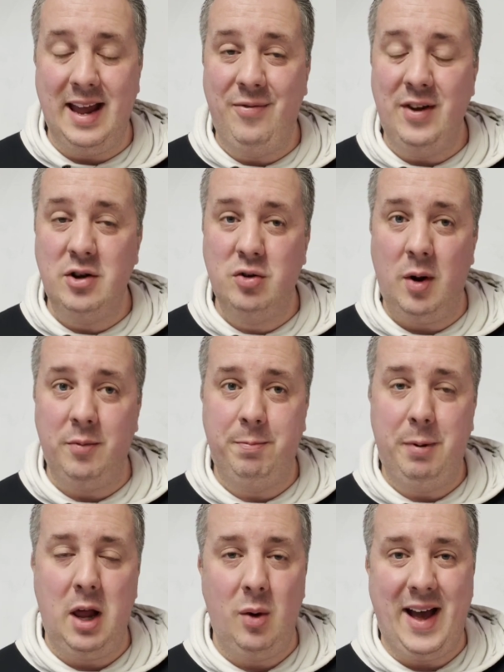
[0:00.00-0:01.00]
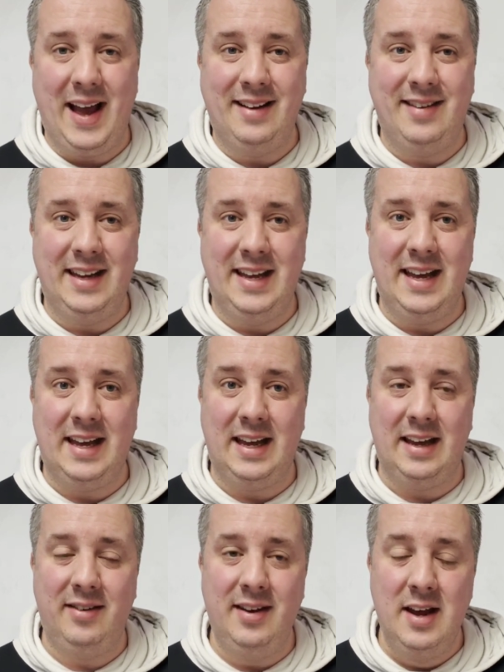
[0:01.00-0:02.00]
If it drops below 80
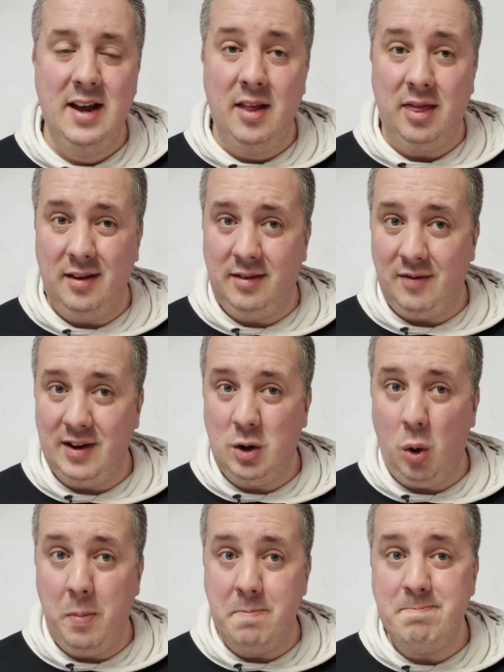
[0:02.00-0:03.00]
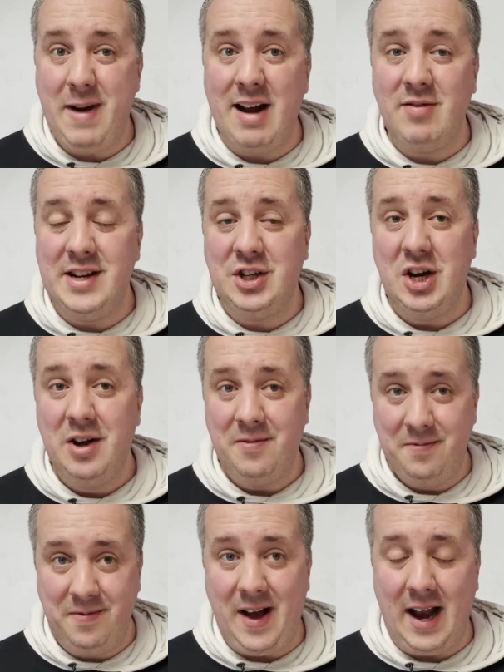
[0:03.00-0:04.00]
years, there's something called marriage
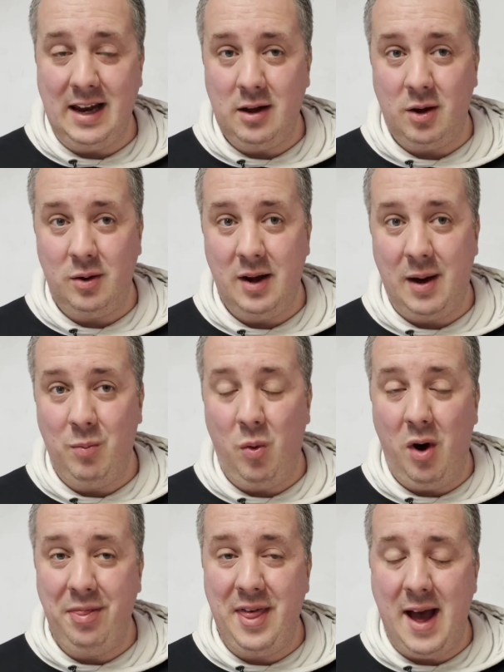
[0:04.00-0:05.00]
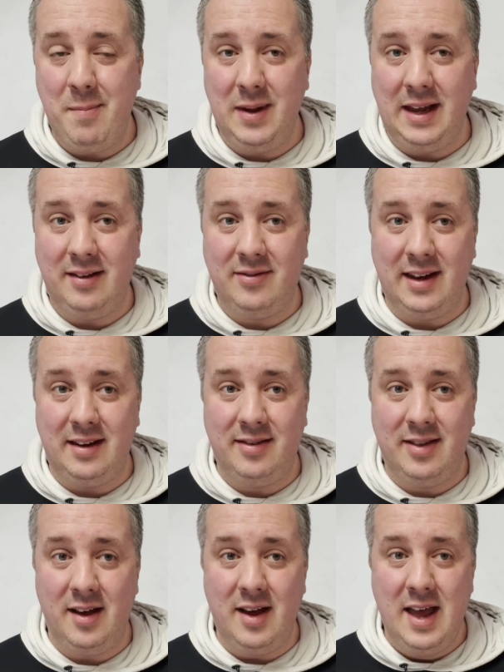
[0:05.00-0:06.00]
value. And what that means is
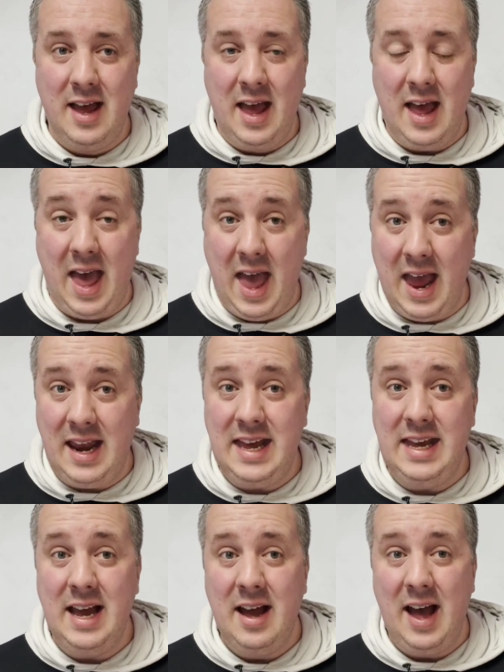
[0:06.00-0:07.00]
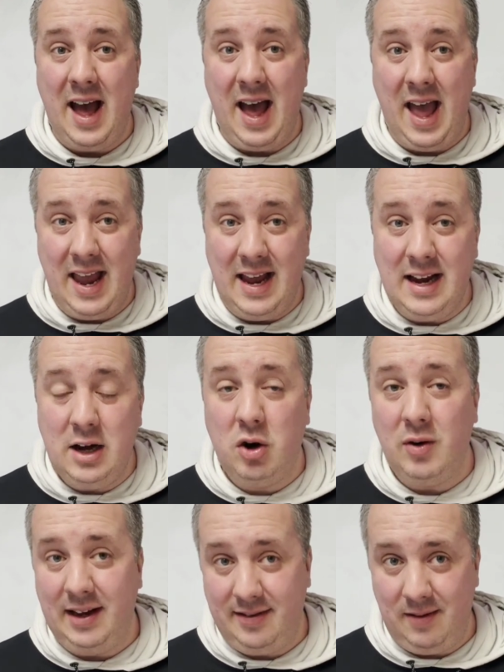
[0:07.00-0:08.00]
that any
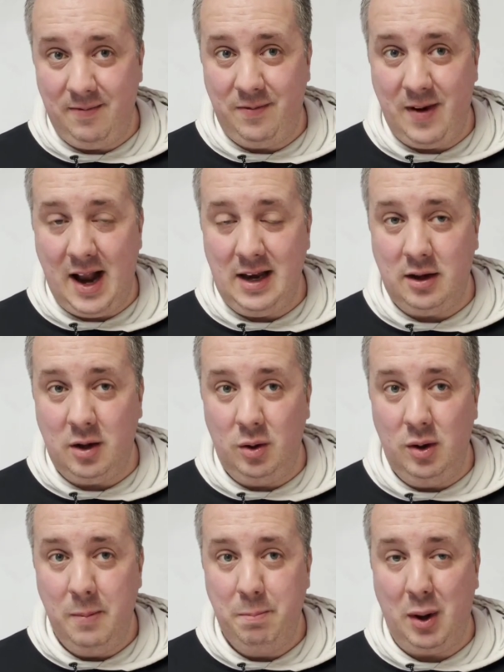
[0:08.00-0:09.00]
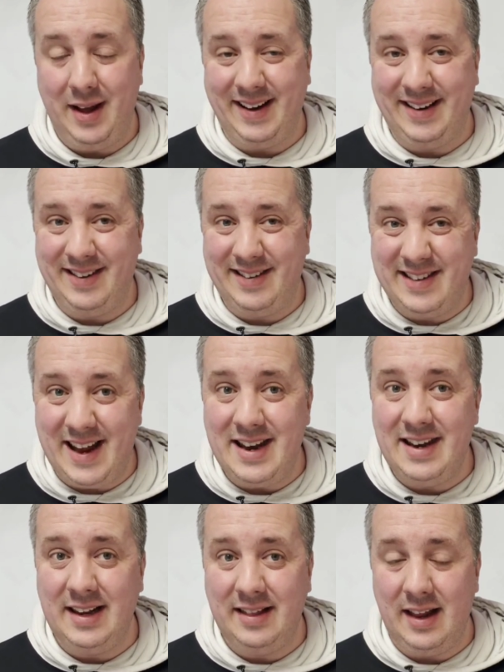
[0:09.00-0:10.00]
increase in value by
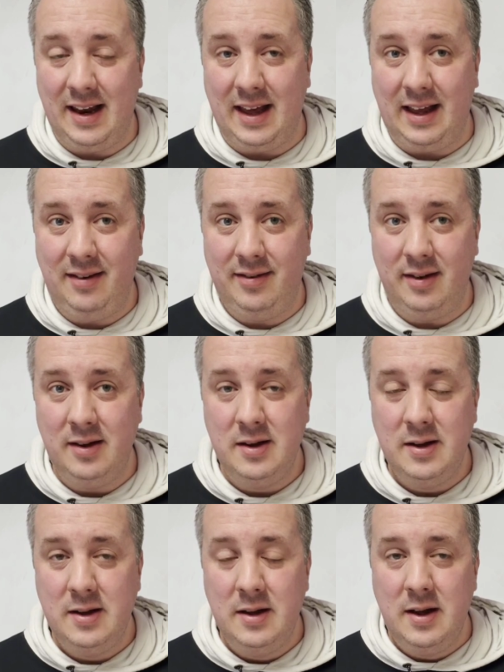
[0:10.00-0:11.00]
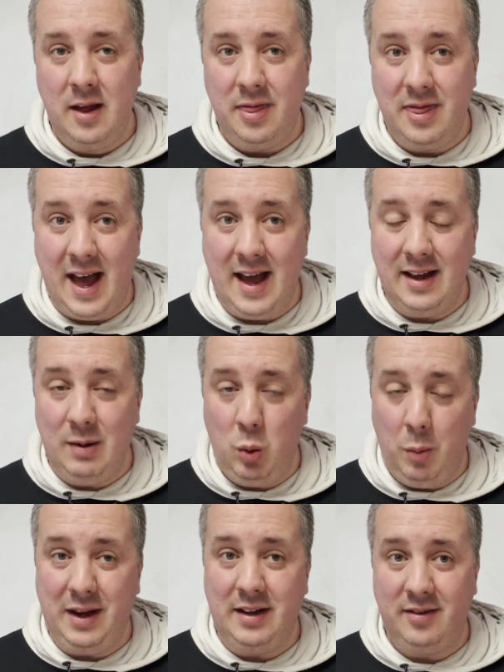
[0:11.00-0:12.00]
extending the lease, that
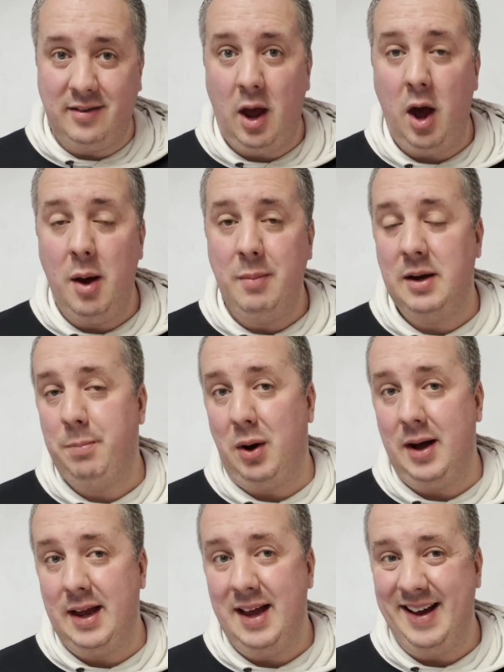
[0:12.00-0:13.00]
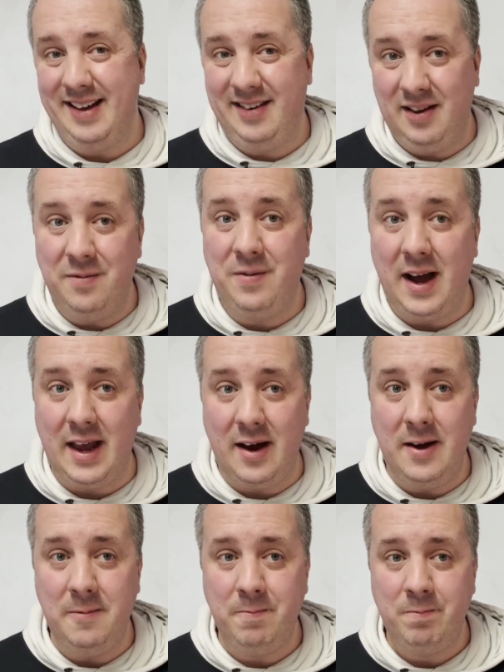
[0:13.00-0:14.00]
will be determined by a surveyor.